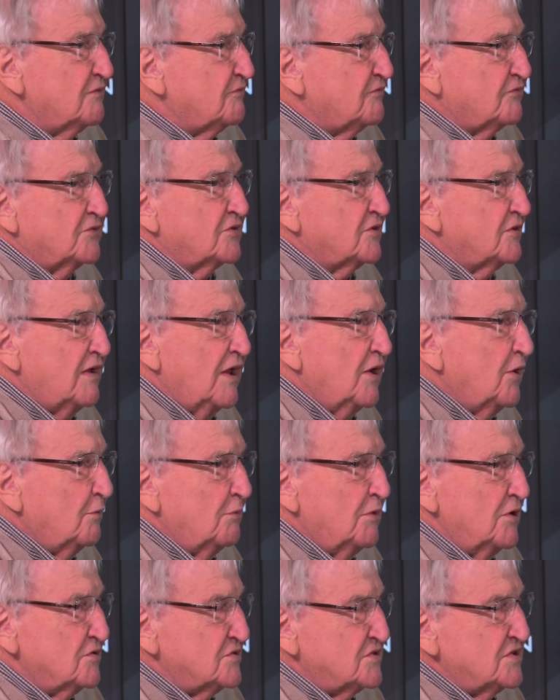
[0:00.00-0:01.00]
St
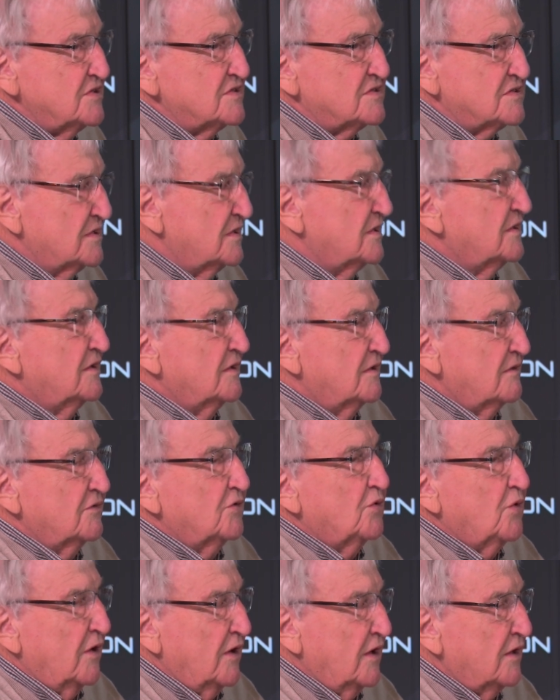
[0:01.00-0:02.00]
Elmo's is
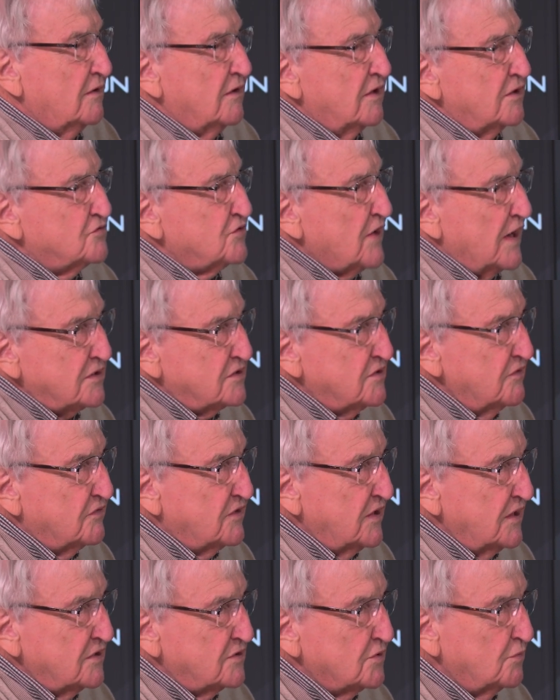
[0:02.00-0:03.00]
quite an attractive
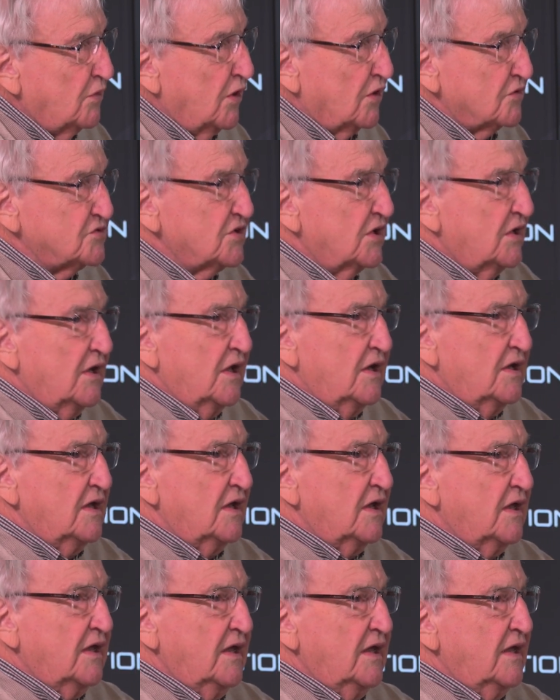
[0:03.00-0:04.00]
thing to watch.
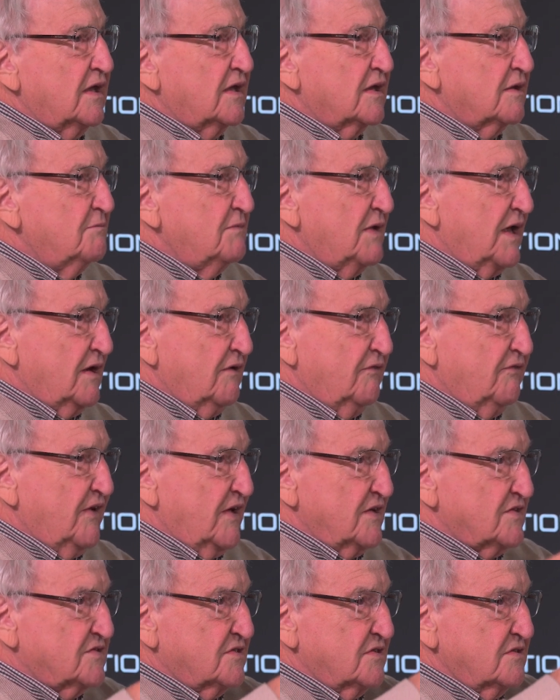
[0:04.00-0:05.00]
And it can
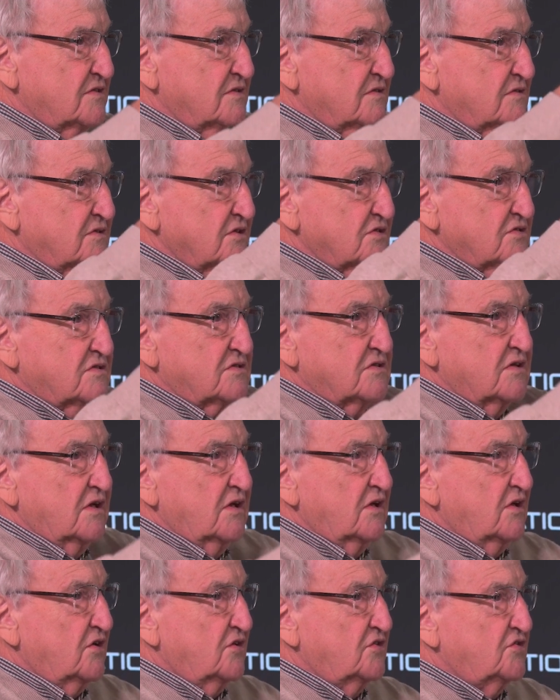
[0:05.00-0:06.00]
manifest as just
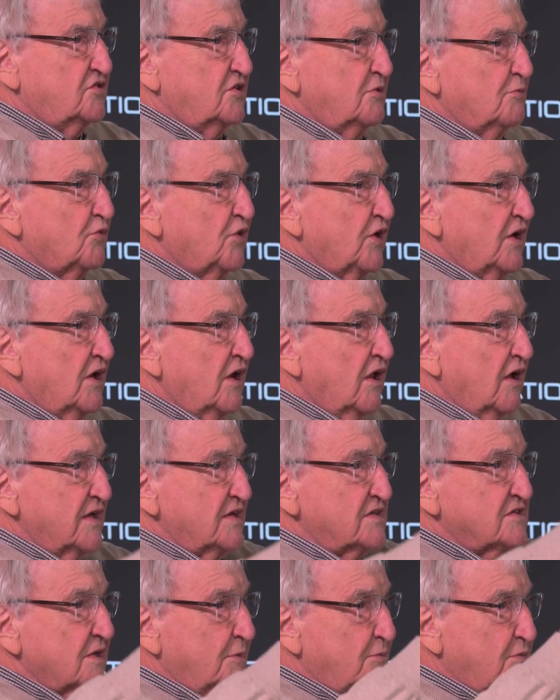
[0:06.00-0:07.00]
shimmering
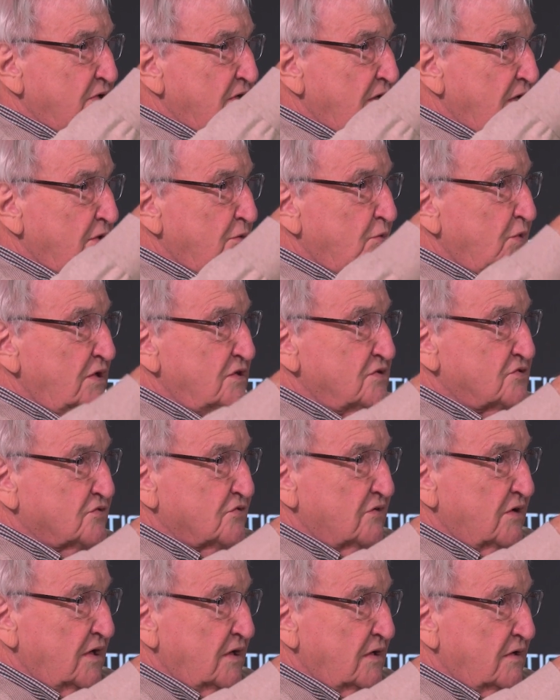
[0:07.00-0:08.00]
lights up and down the
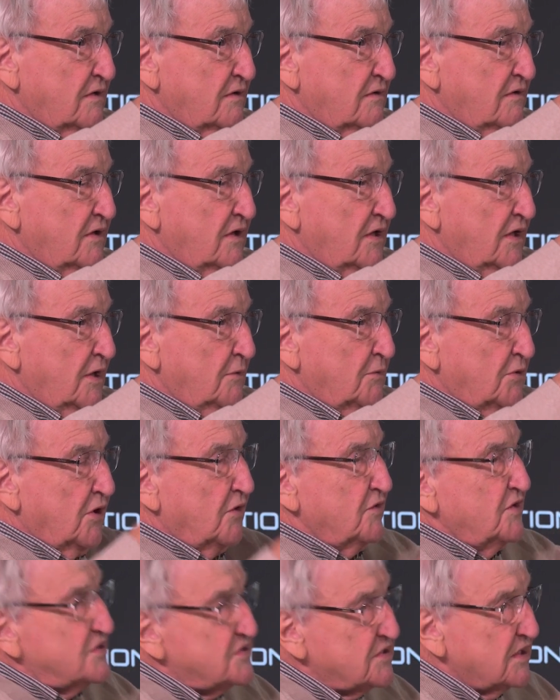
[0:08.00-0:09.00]
windscreen. But
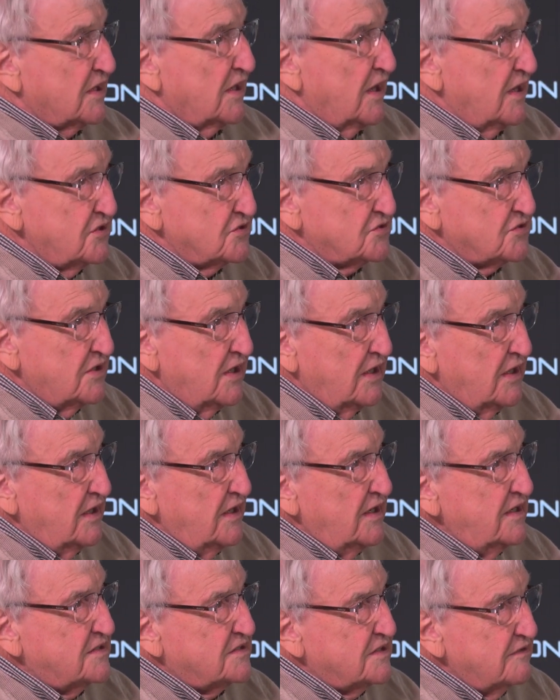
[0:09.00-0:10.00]
on this occasion,
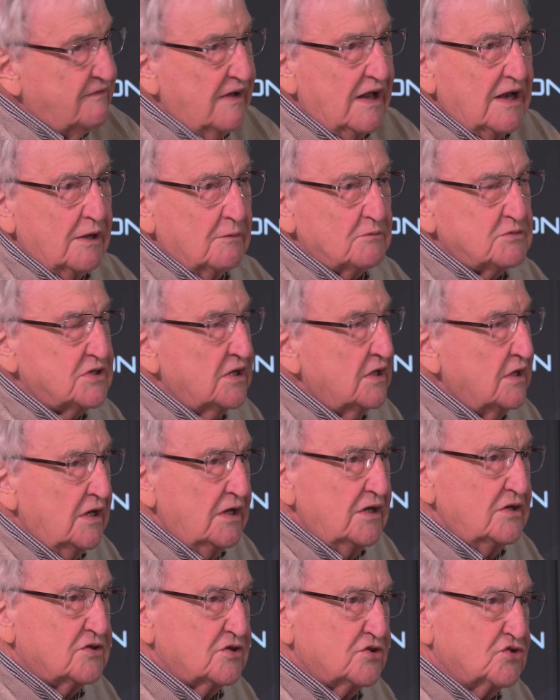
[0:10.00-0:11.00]
it developed
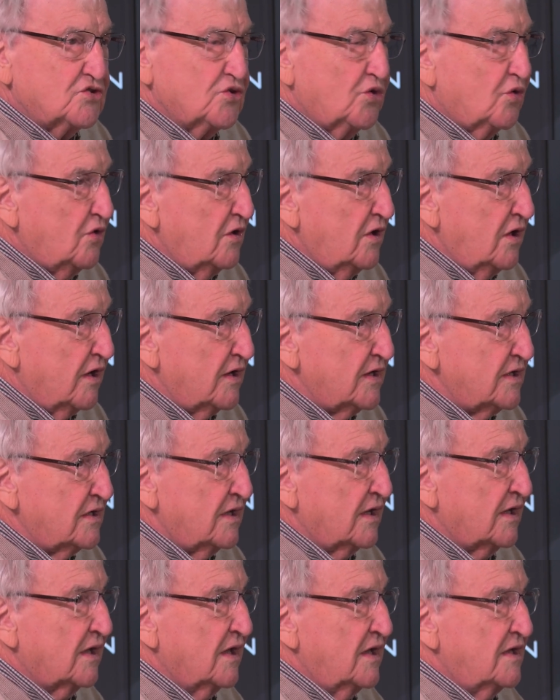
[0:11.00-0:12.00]
into short
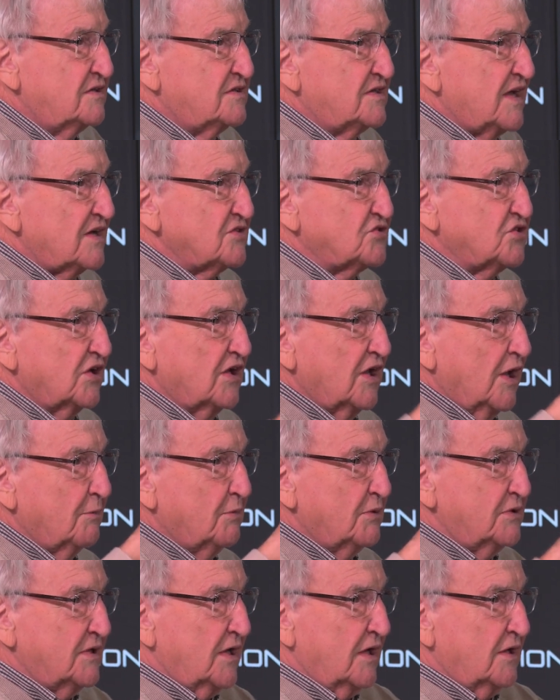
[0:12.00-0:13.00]
lightning dashing up
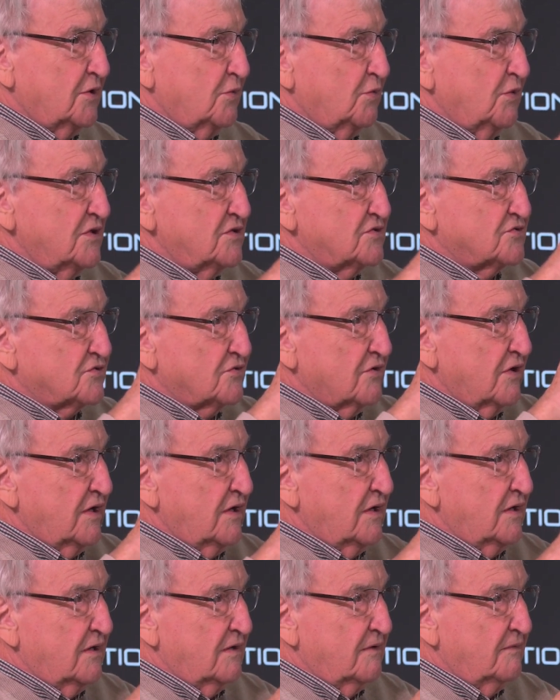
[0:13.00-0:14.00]
and down the windscreen.